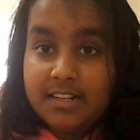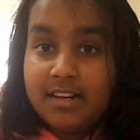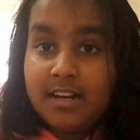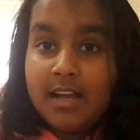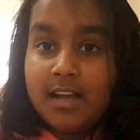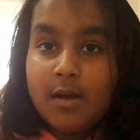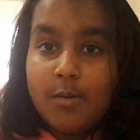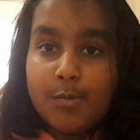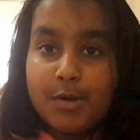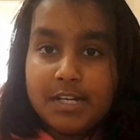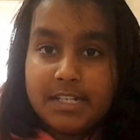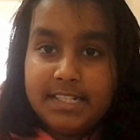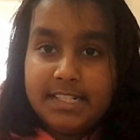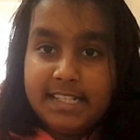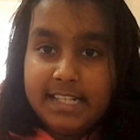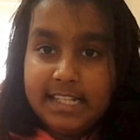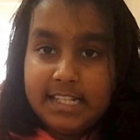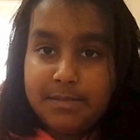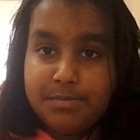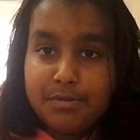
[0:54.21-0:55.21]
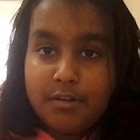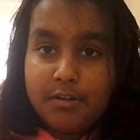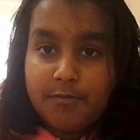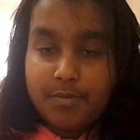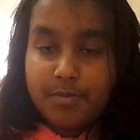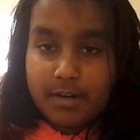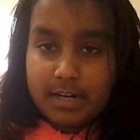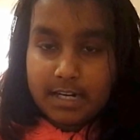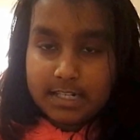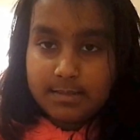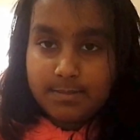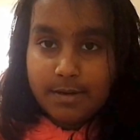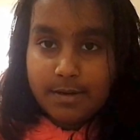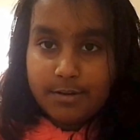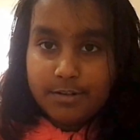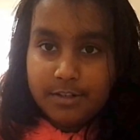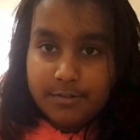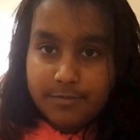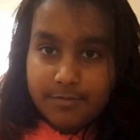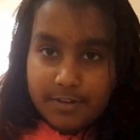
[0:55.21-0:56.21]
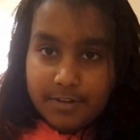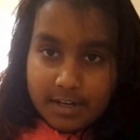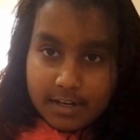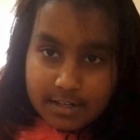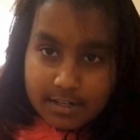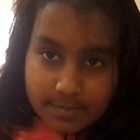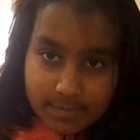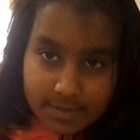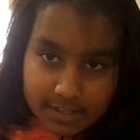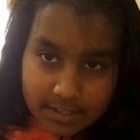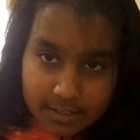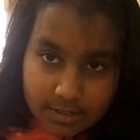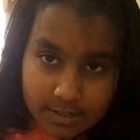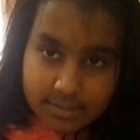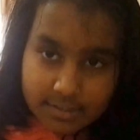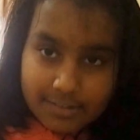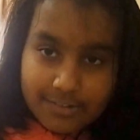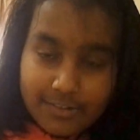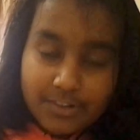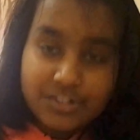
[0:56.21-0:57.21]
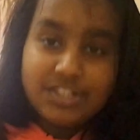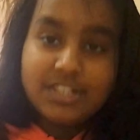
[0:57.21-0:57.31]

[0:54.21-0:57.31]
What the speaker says: 1 teaspoon of borax powder to make your solution.